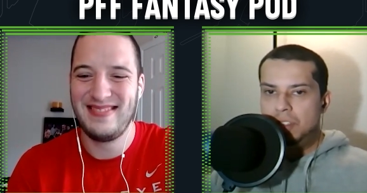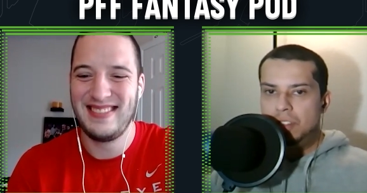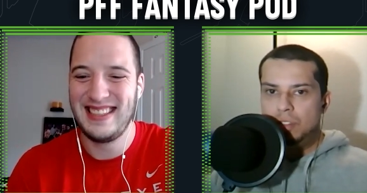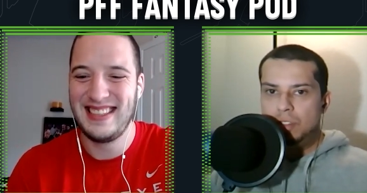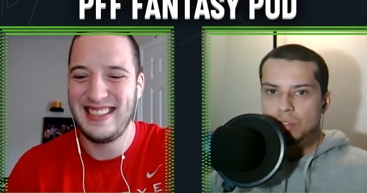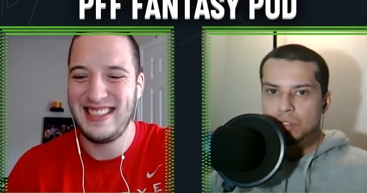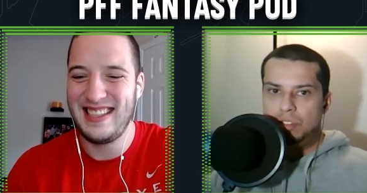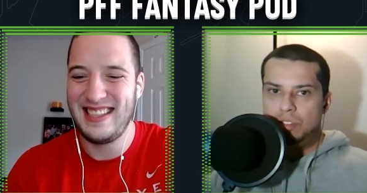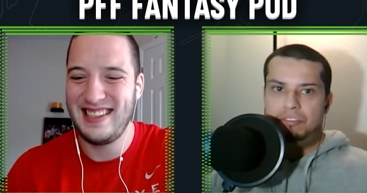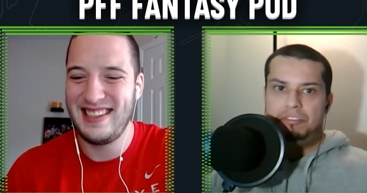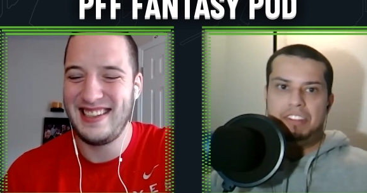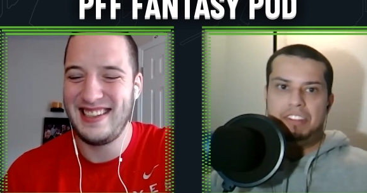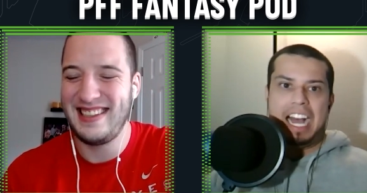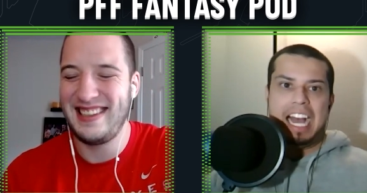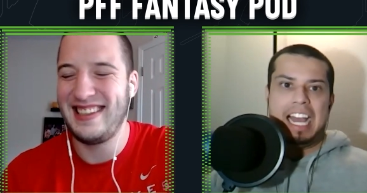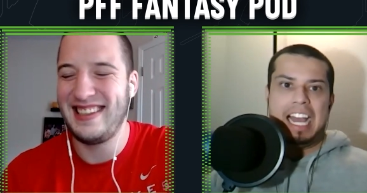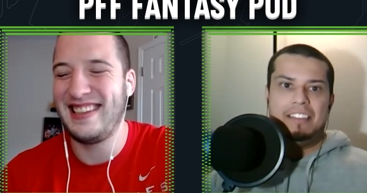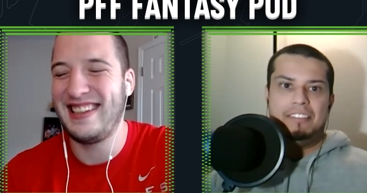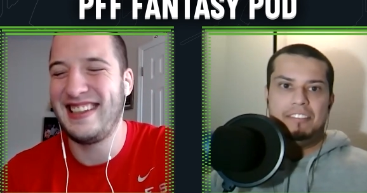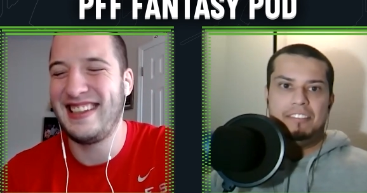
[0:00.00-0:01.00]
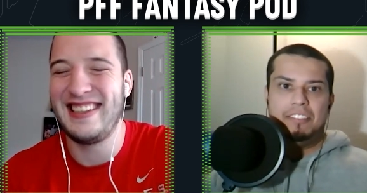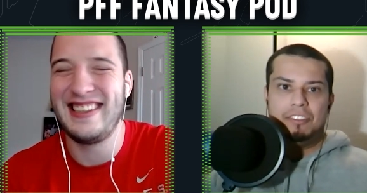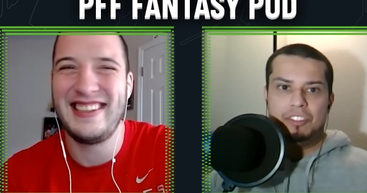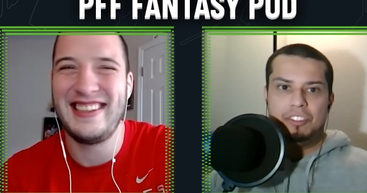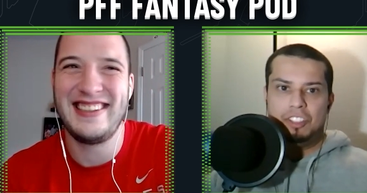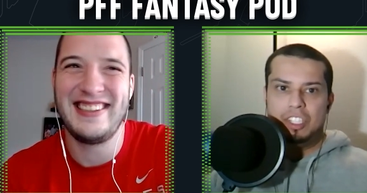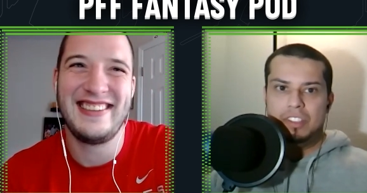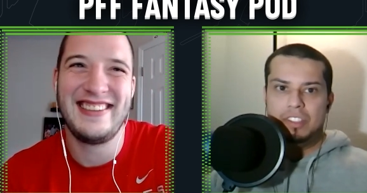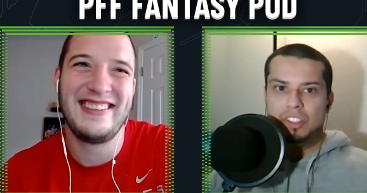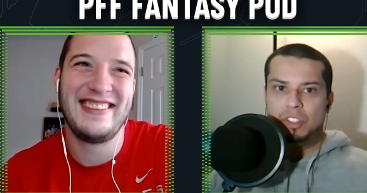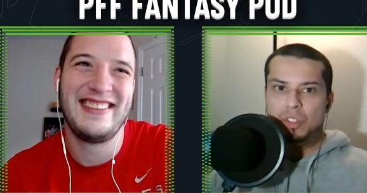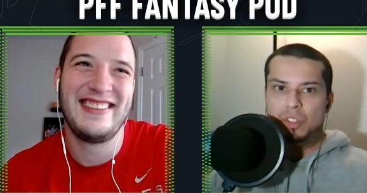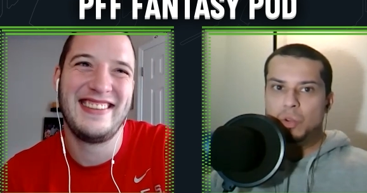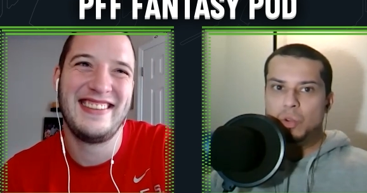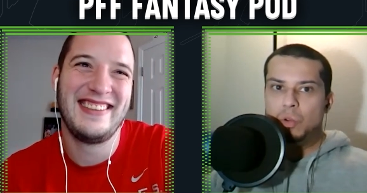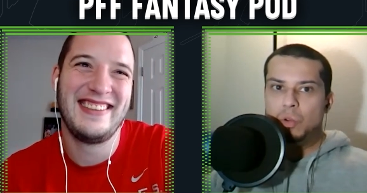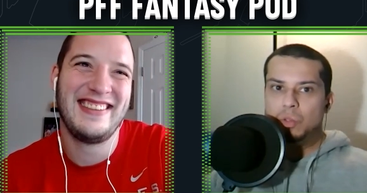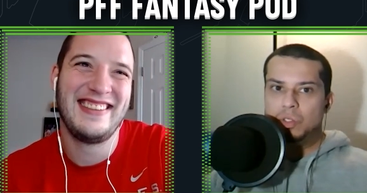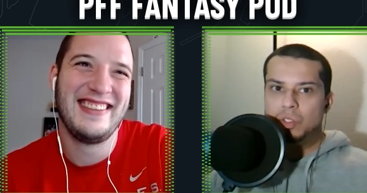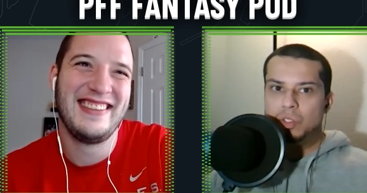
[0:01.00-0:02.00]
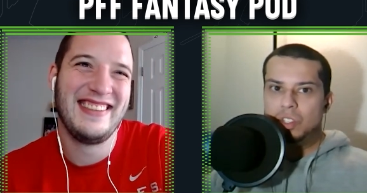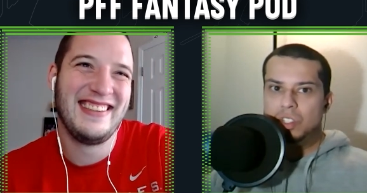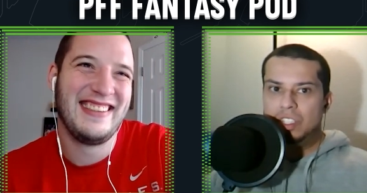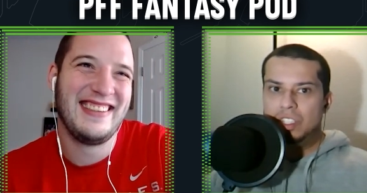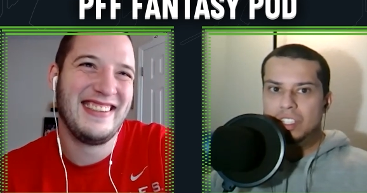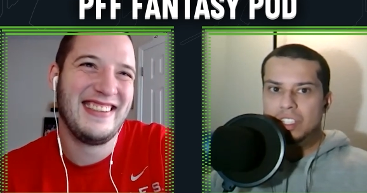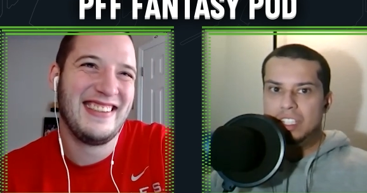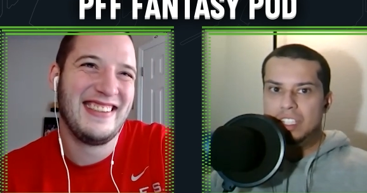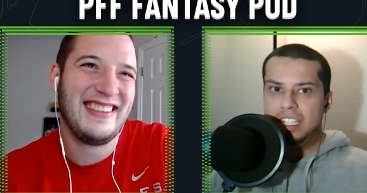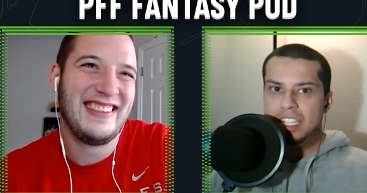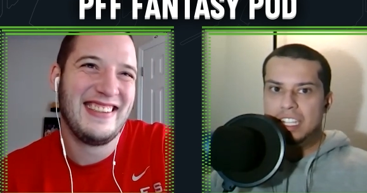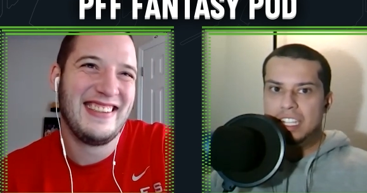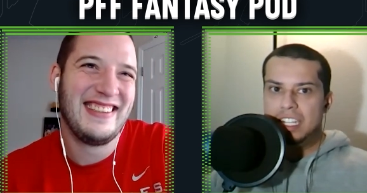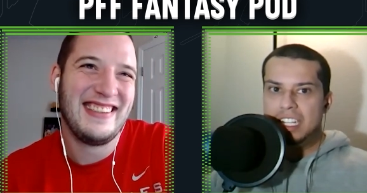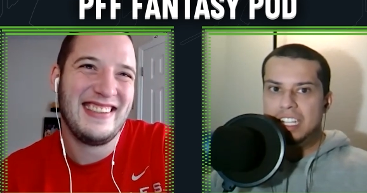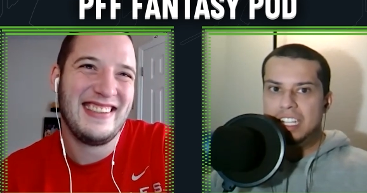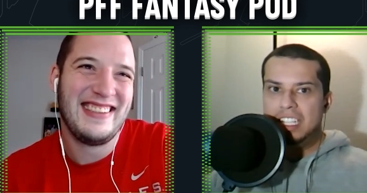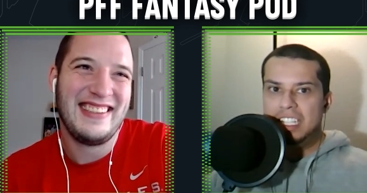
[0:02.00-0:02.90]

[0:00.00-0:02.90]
Speaker 1: Those are the five oh. receivers who are older than